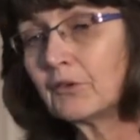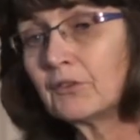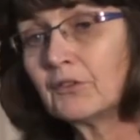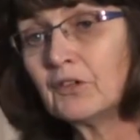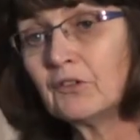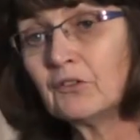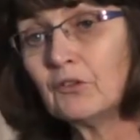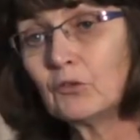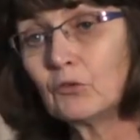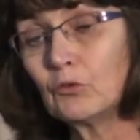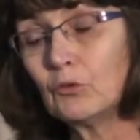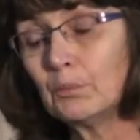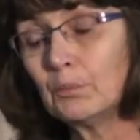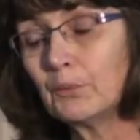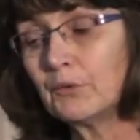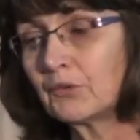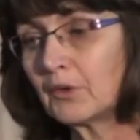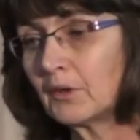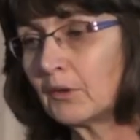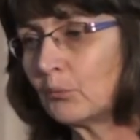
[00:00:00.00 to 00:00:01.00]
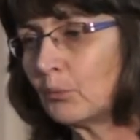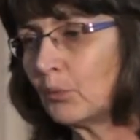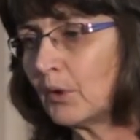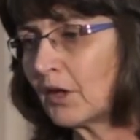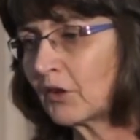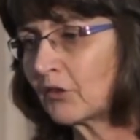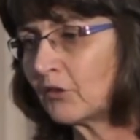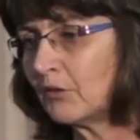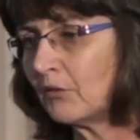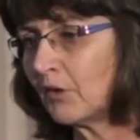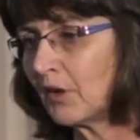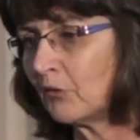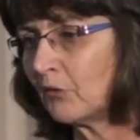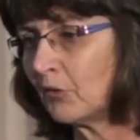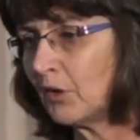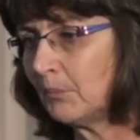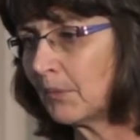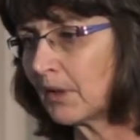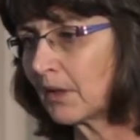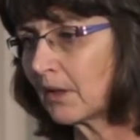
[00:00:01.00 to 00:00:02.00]
62% were actually
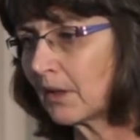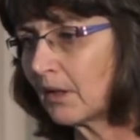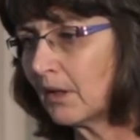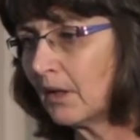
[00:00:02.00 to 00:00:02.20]
viremic.